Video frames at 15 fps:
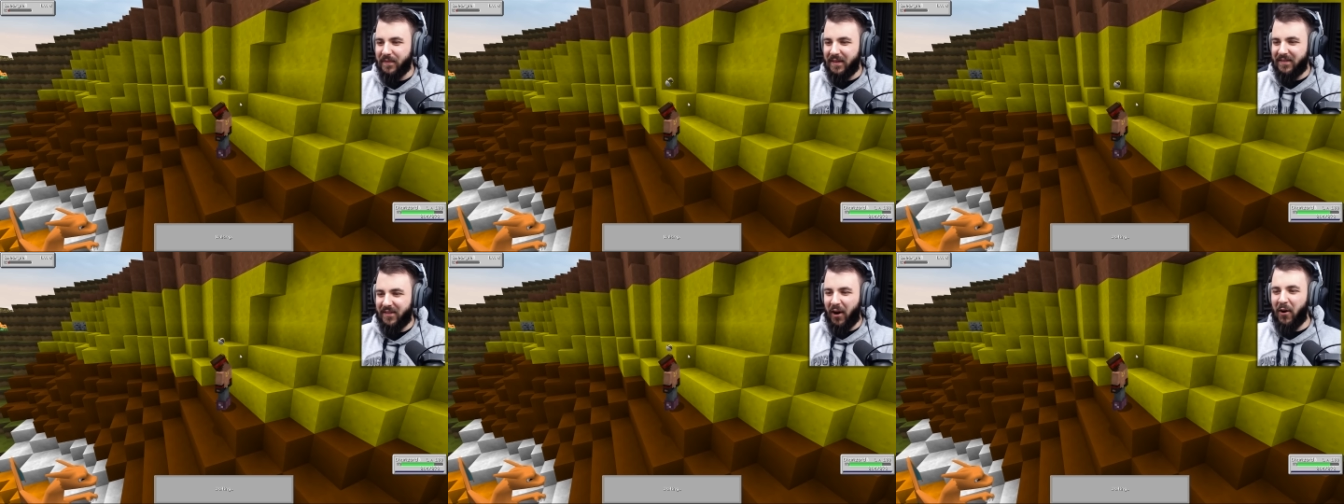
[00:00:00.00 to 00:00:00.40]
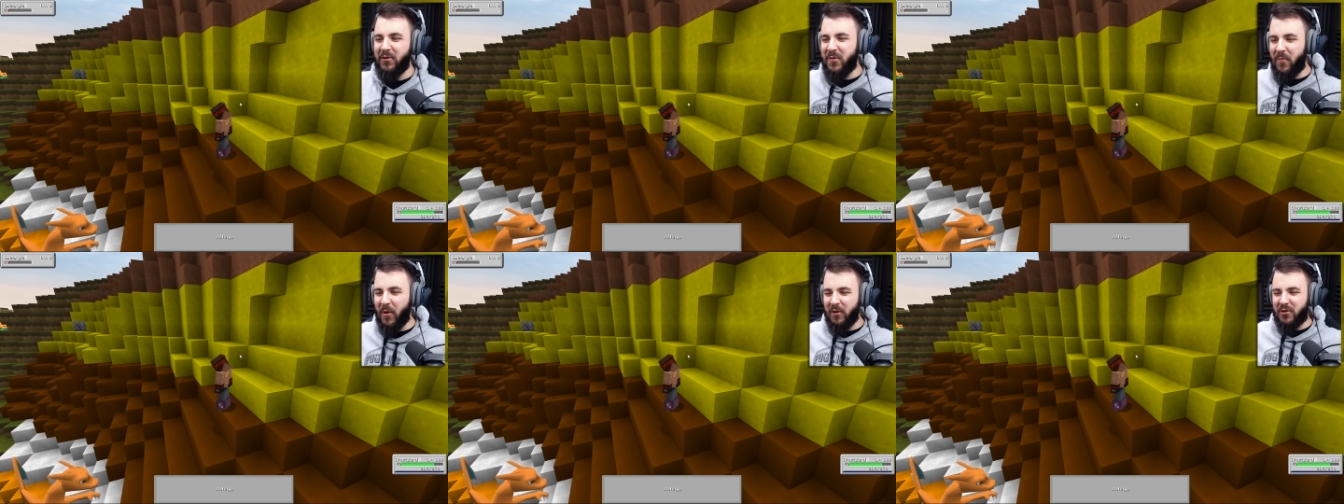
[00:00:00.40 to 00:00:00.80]
The
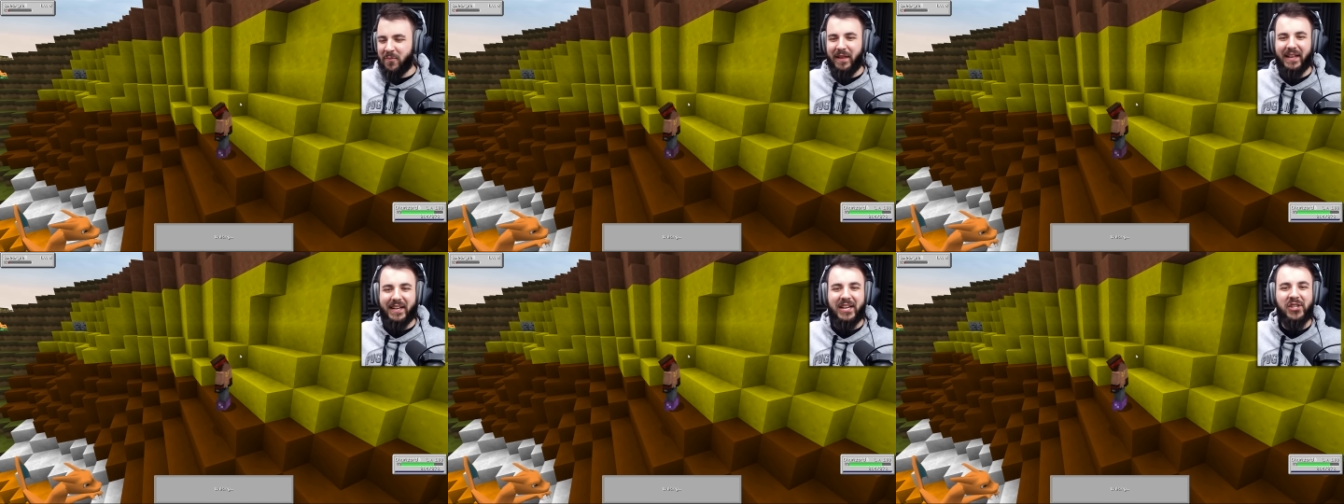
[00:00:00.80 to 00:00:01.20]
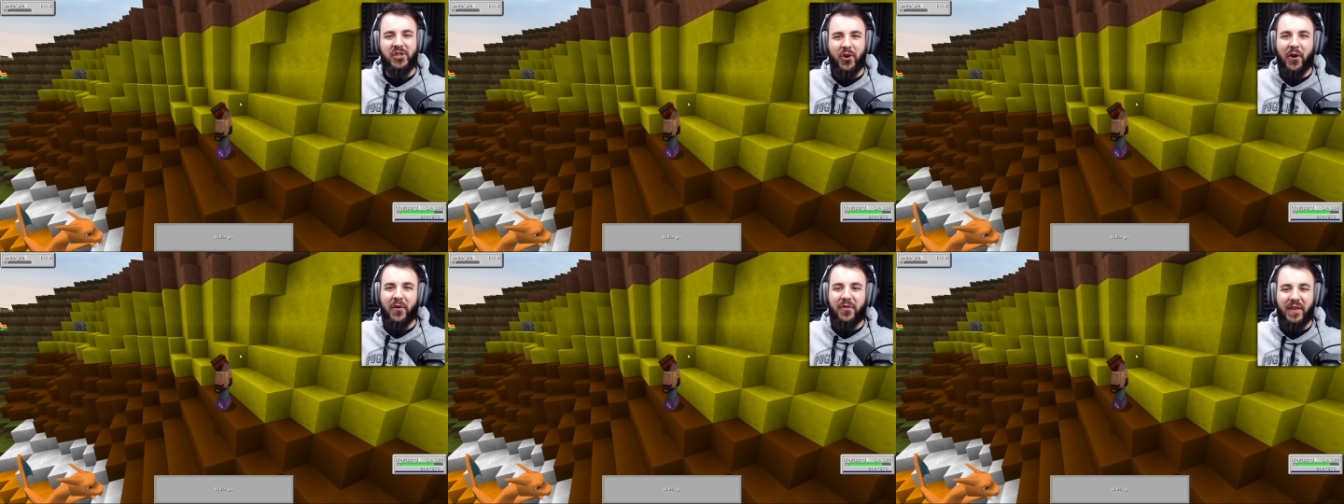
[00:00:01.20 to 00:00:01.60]
Ultra Ball should be like a
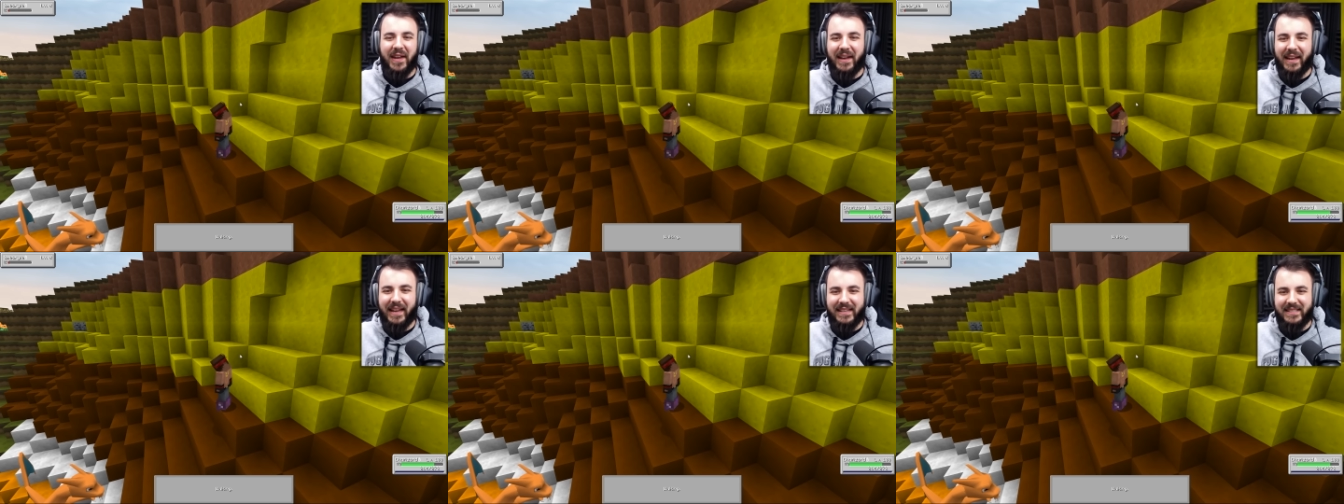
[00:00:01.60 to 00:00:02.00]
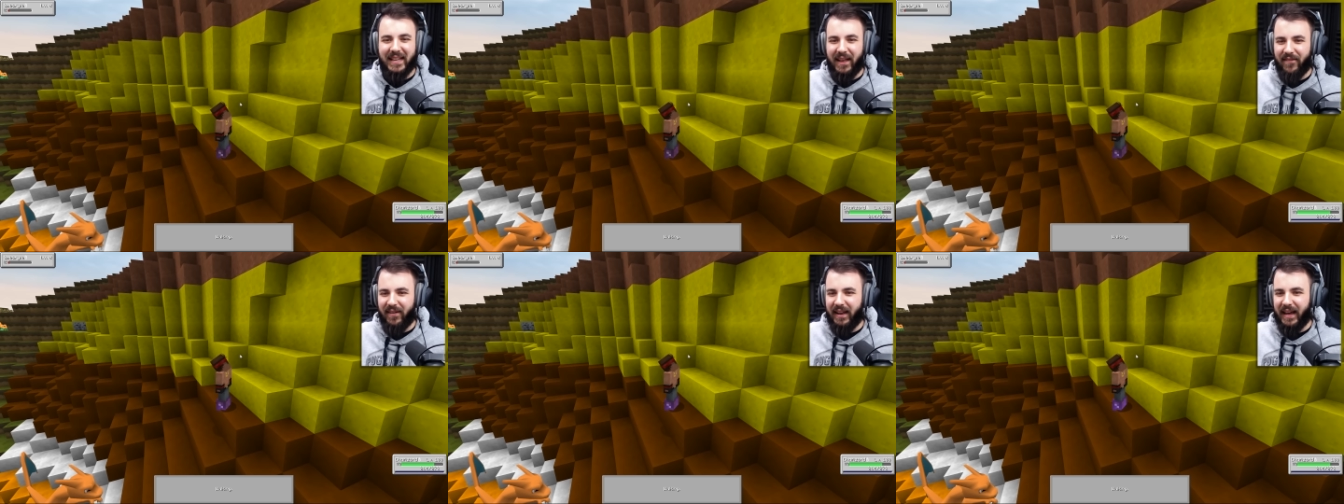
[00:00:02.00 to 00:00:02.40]
sure thing against a
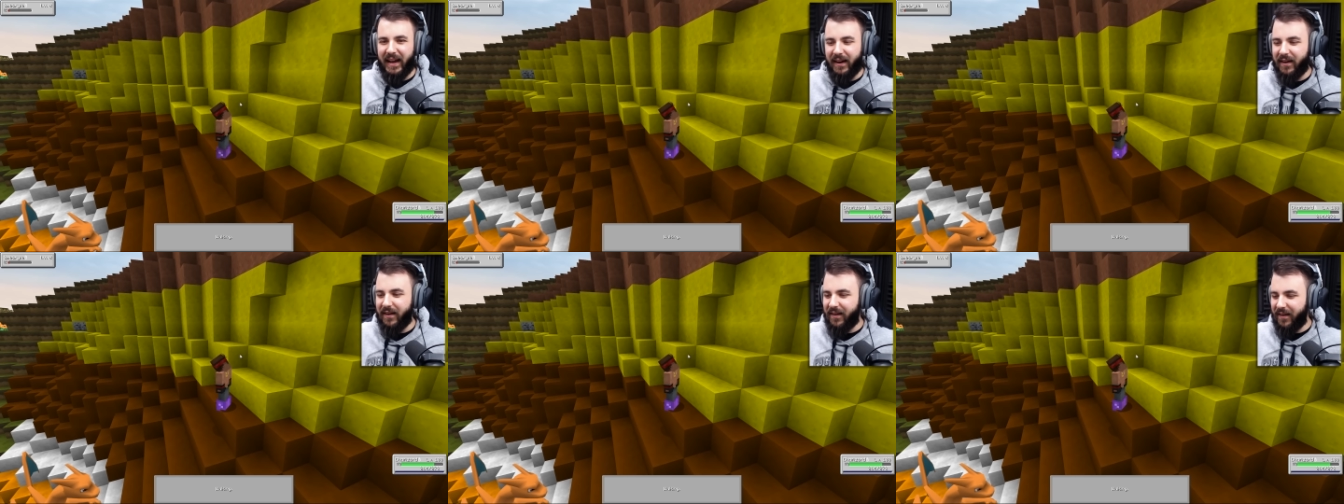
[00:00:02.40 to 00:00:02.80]
level 8.